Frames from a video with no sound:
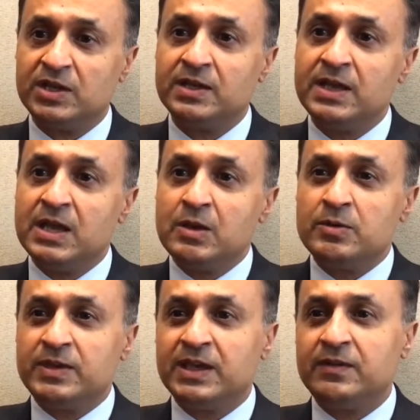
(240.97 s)
I
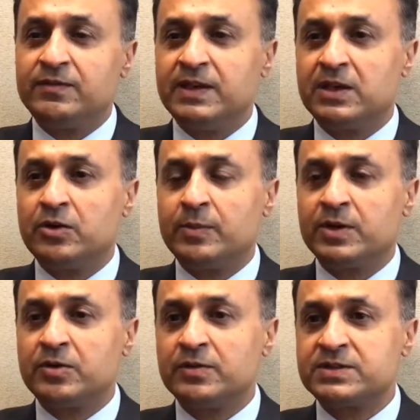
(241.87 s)
think if economic
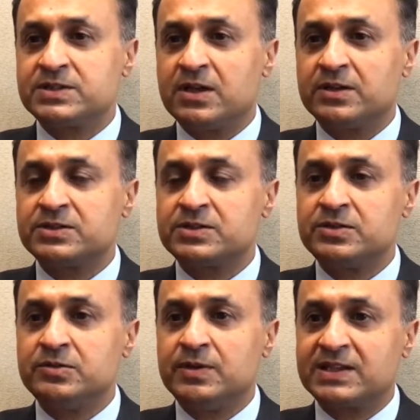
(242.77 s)
growth starts
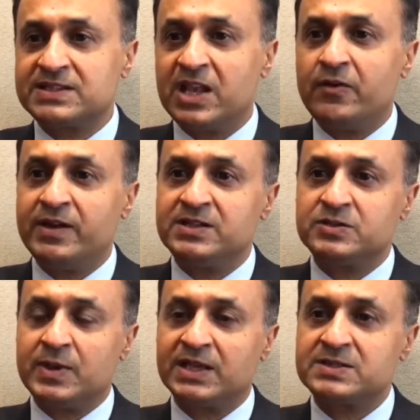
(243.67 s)
to accelerate as
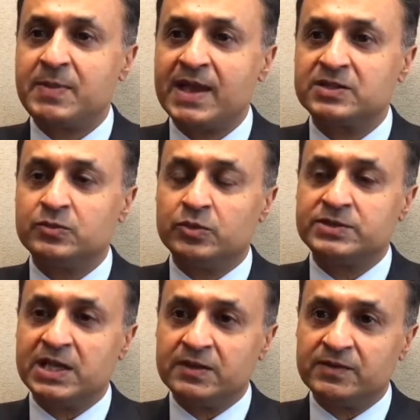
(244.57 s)
we expect towards the
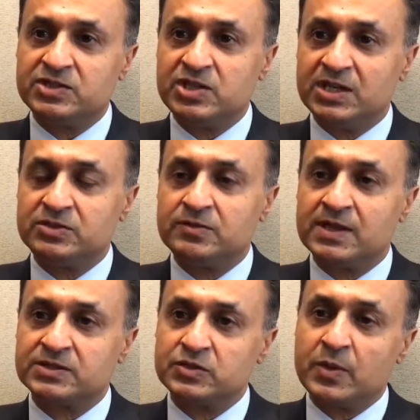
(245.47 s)
end of this year in
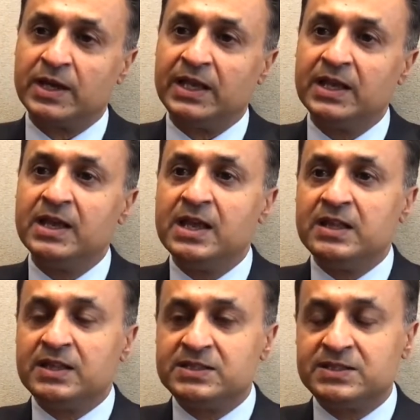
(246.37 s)
2020,
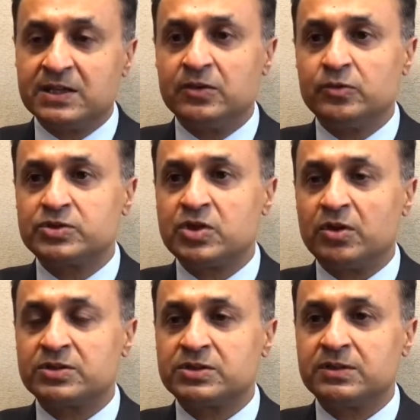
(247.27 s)
then cyclical
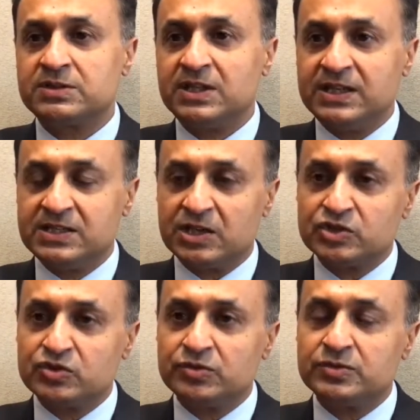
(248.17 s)
stocks, certainly
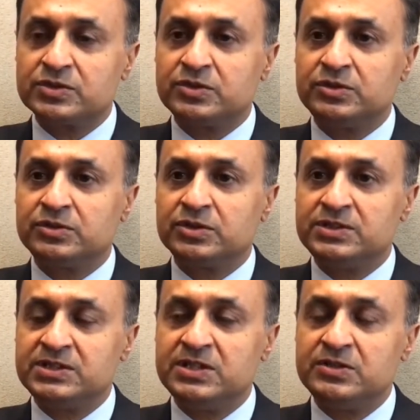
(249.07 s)
industrials, could
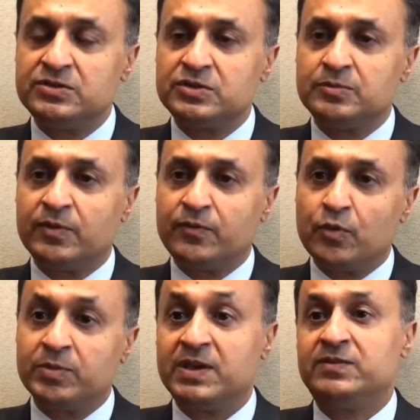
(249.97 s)
continue to perform
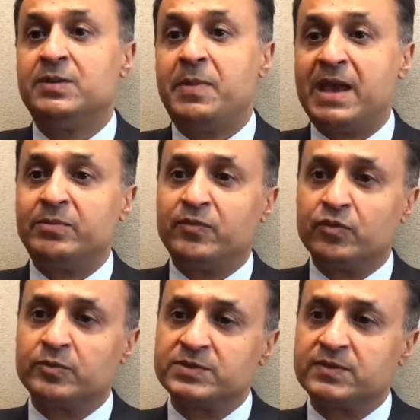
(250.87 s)
given the bad
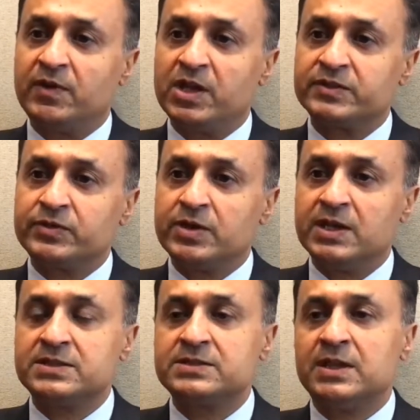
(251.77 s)
performance of the last few years.